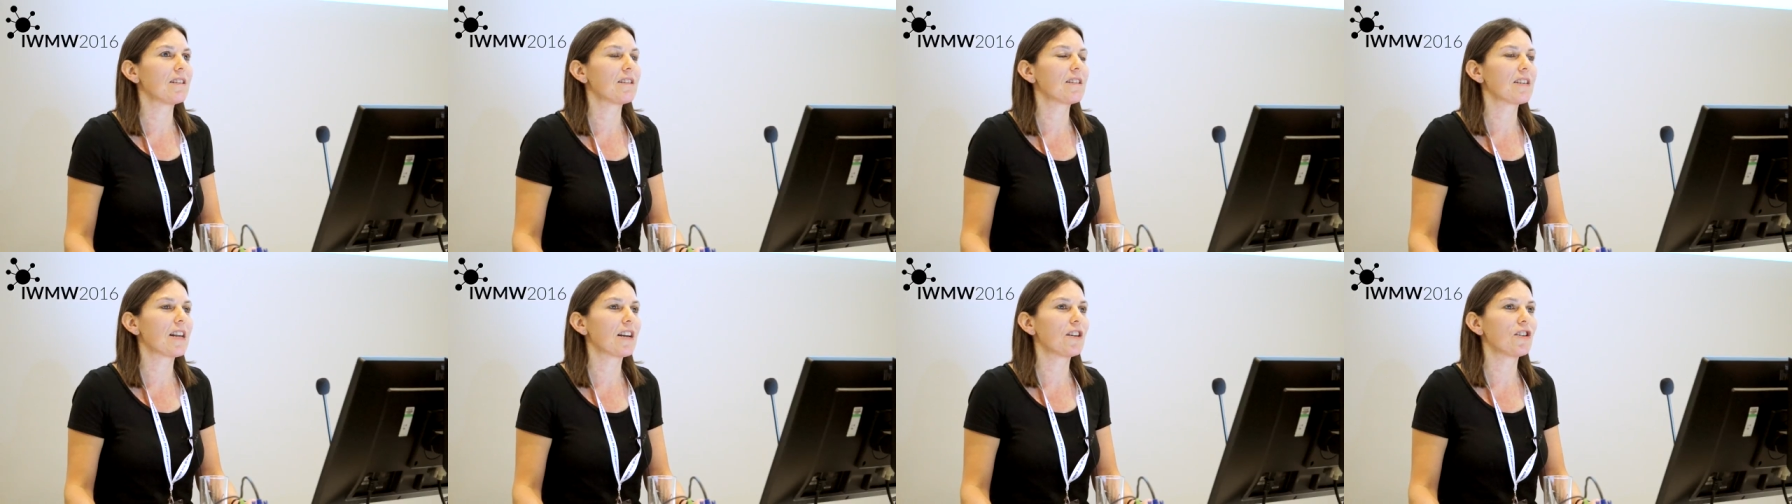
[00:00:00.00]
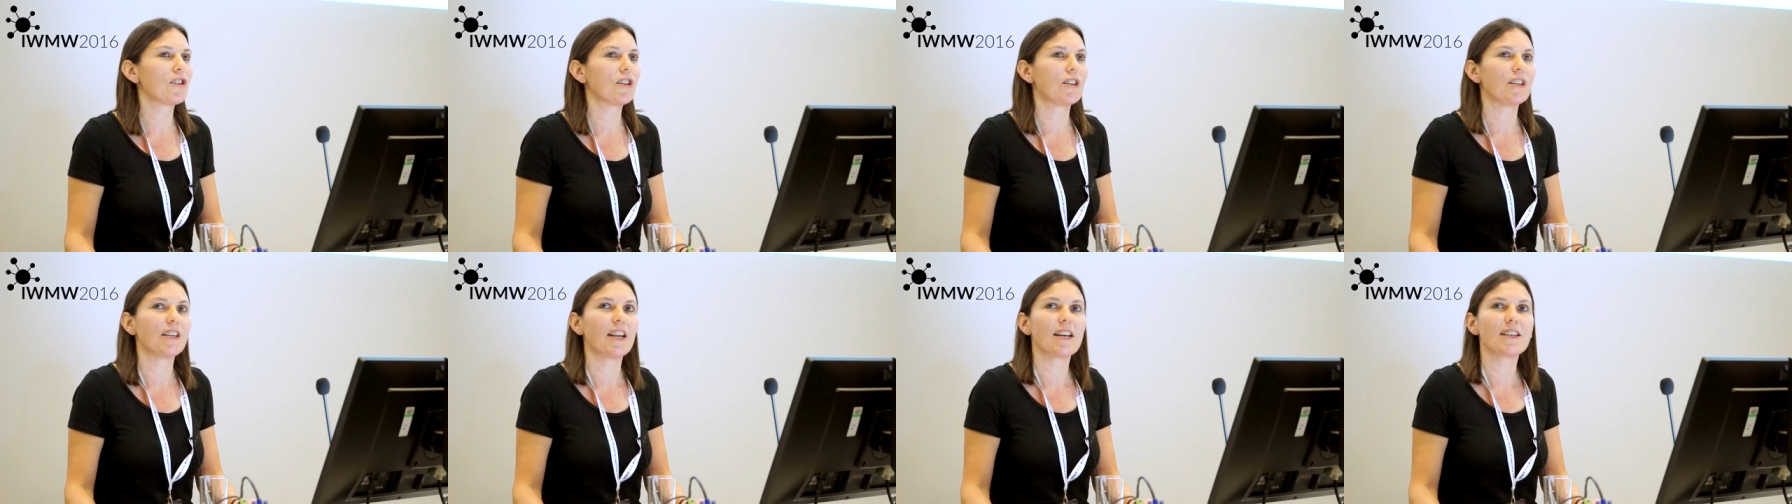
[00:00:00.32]

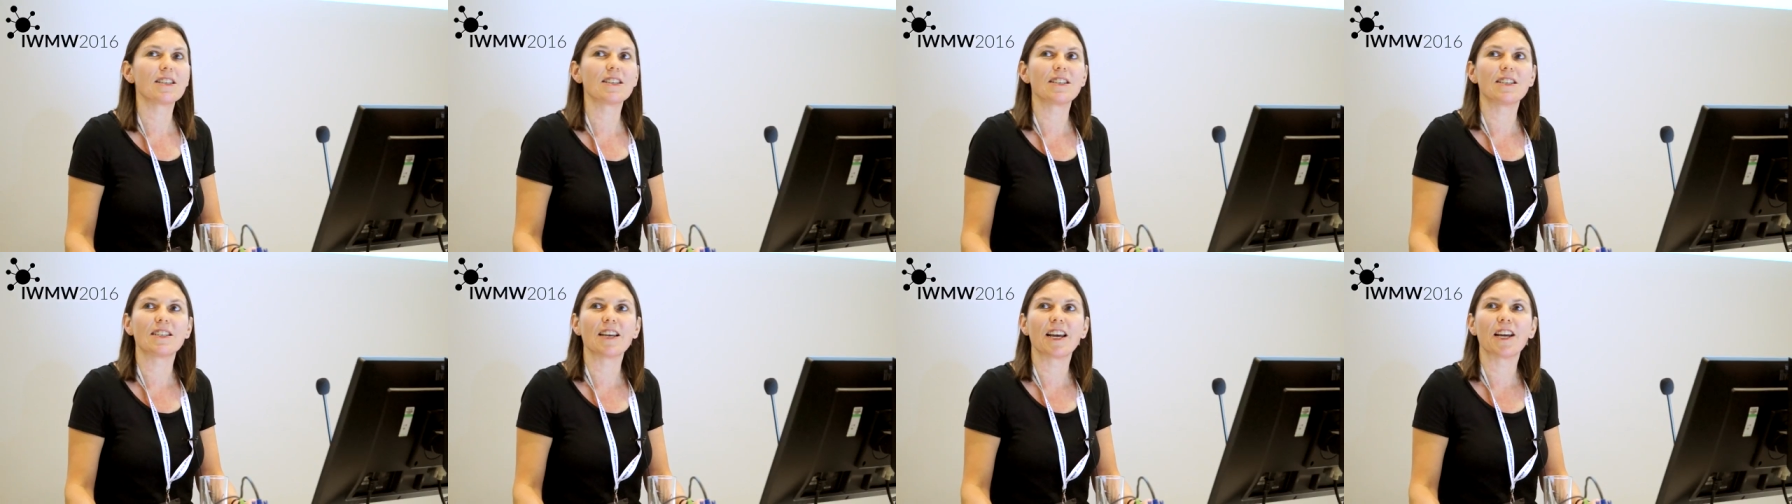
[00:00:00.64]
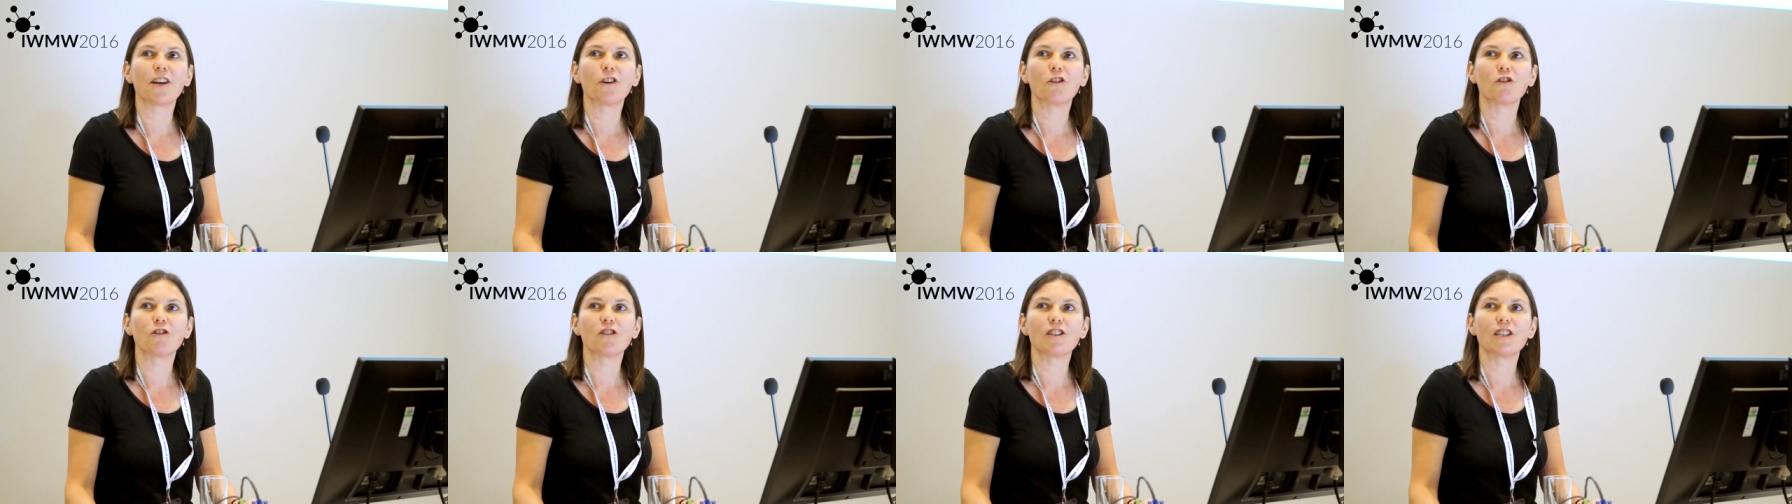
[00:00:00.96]
session
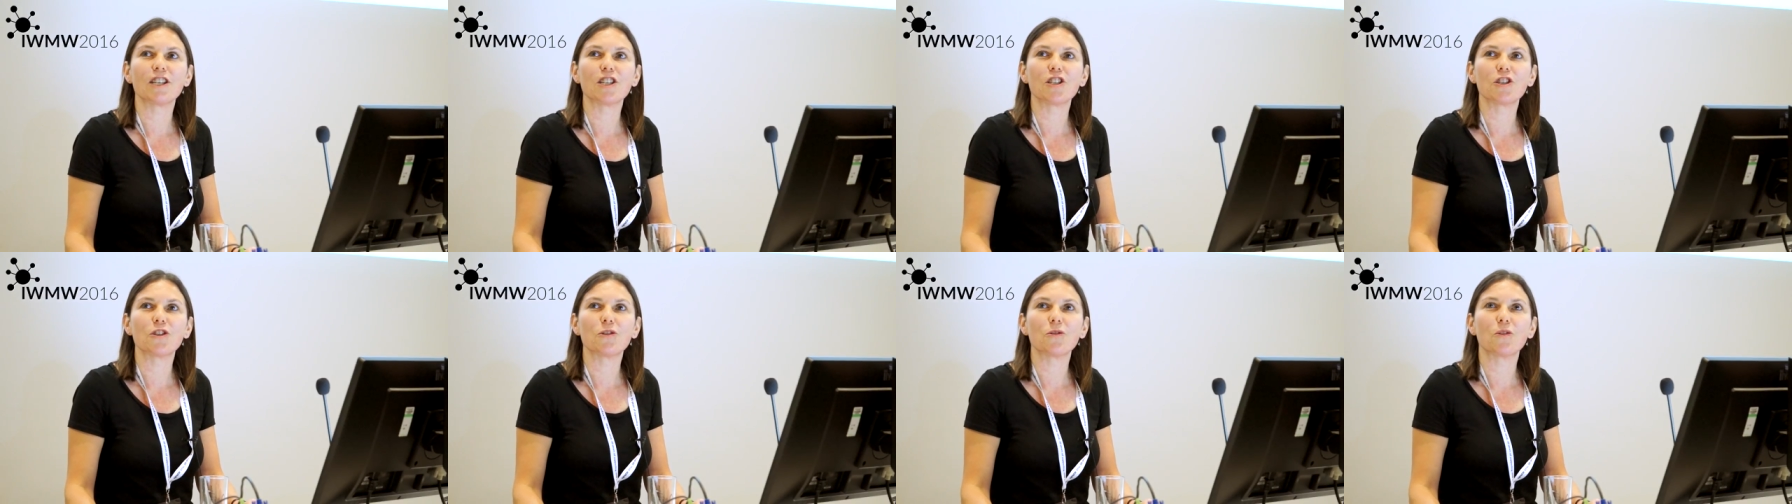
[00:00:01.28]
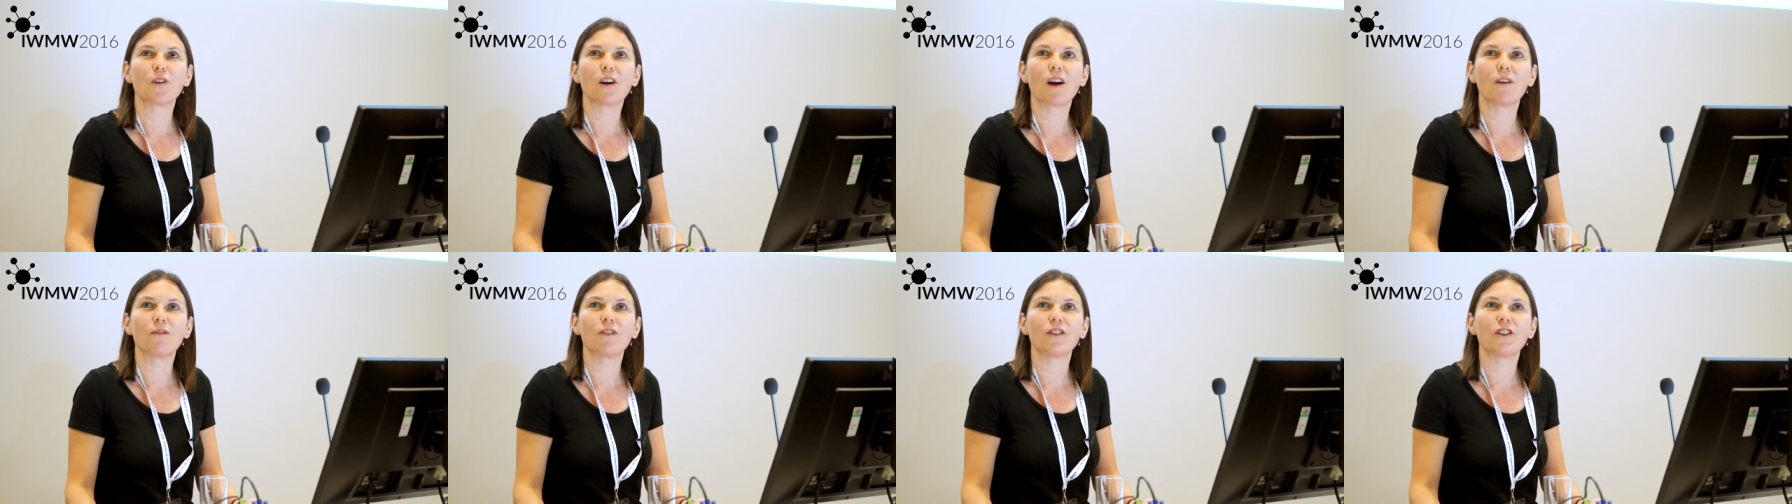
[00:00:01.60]
yesterday on digital
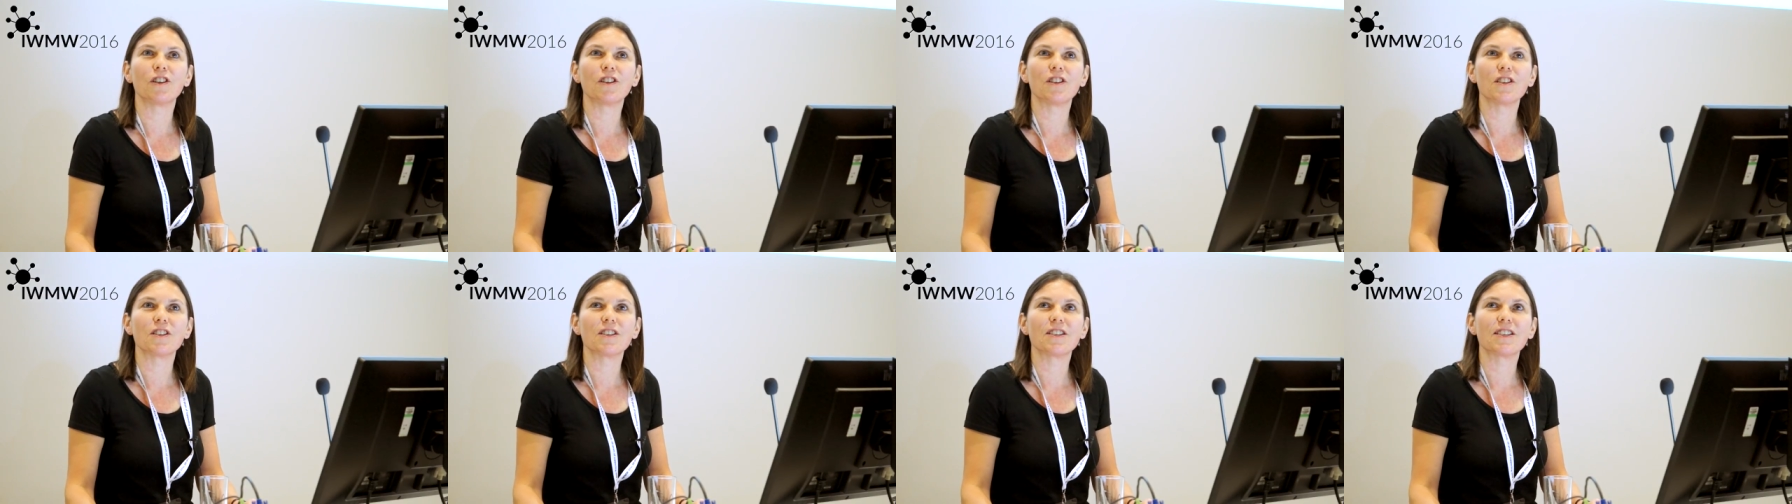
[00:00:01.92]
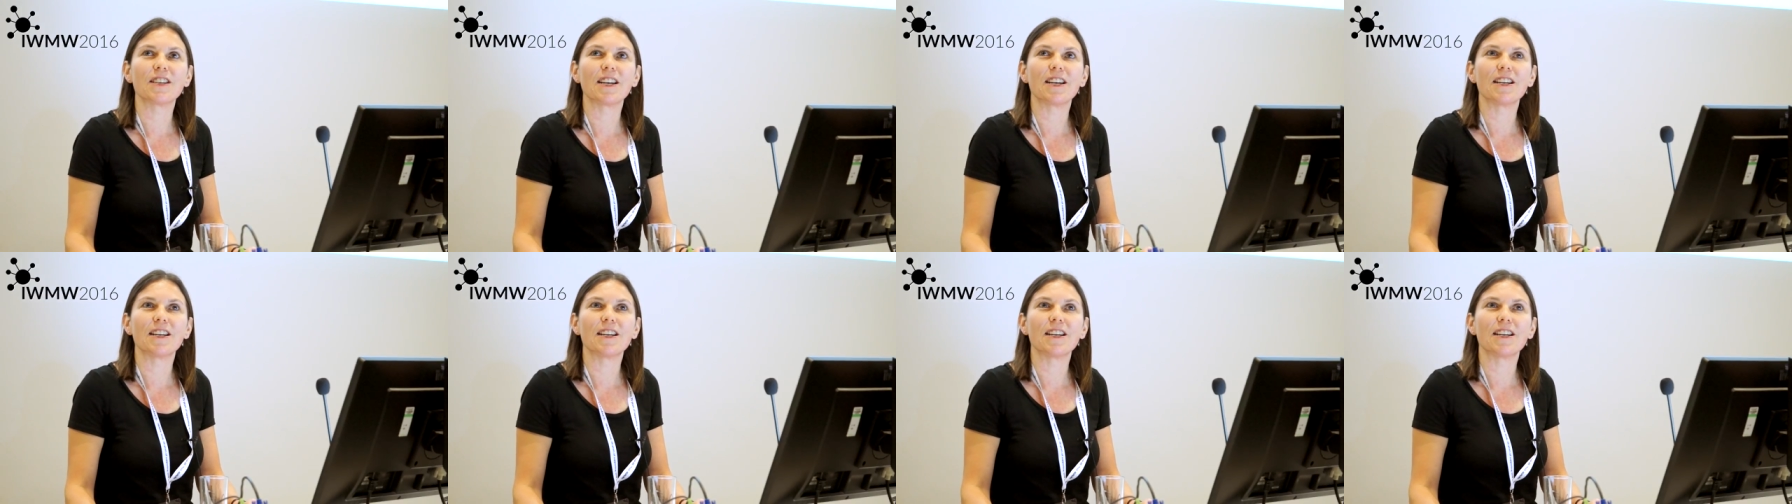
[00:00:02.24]
governance,